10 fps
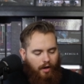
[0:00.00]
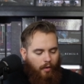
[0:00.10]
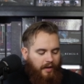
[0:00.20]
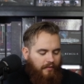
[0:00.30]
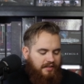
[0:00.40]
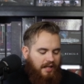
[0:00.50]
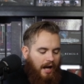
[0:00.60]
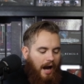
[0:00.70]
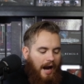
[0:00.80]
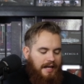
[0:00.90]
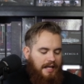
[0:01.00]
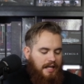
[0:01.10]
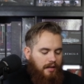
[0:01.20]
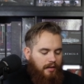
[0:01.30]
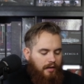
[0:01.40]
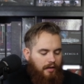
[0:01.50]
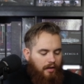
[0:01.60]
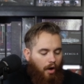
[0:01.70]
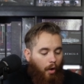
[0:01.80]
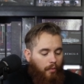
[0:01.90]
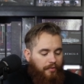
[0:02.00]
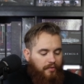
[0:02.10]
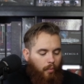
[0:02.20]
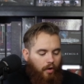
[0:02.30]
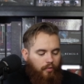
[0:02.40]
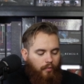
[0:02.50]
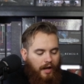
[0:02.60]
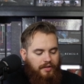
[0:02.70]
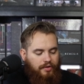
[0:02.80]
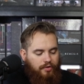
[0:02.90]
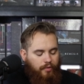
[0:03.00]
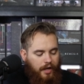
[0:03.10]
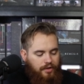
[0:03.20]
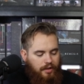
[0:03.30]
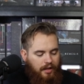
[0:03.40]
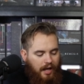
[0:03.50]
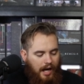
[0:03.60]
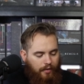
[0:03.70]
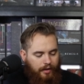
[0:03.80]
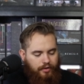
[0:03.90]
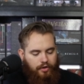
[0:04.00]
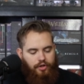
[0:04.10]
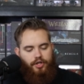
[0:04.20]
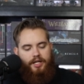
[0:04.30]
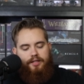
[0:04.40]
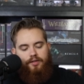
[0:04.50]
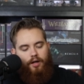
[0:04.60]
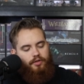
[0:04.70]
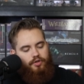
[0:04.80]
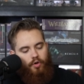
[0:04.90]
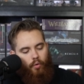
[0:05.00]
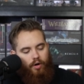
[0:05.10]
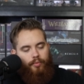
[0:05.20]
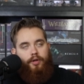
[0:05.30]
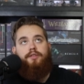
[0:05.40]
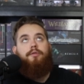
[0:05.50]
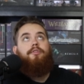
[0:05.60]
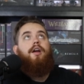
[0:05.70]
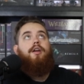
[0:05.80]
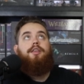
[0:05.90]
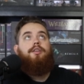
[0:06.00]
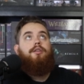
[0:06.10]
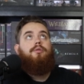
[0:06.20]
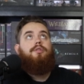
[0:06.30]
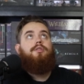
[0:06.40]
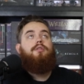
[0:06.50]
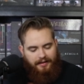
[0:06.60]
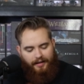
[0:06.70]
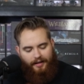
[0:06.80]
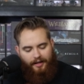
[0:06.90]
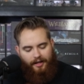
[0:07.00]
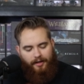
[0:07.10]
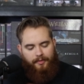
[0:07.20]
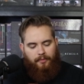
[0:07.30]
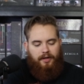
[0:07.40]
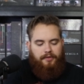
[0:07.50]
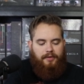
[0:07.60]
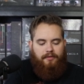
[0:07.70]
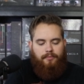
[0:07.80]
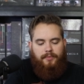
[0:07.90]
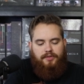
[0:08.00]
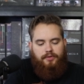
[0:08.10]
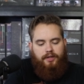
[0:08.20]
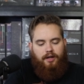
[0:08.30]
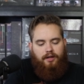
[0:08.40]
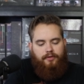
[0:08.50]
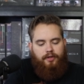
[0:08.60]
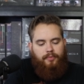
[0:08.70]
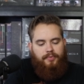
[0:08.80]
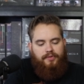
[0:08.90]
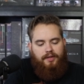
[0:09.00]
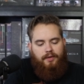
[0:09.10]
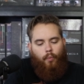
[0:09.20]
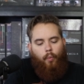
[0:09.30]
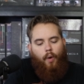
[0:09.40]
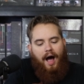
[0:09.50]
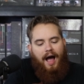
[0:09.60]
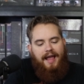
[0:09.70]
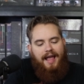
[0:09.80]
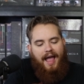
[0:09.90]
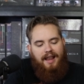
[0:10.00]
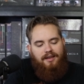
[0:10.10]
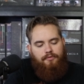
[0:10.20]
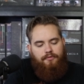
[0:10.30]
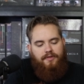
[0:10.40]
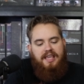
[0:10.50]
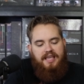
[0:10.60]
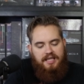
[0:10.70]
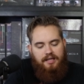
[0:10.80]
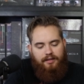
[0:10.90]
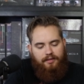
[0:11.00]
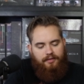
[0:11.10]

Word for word: Oh, we have a tiny Oathsworn registration character sheet. Adorable. It's very cute. Um, we also have mystery envelopes Y and V.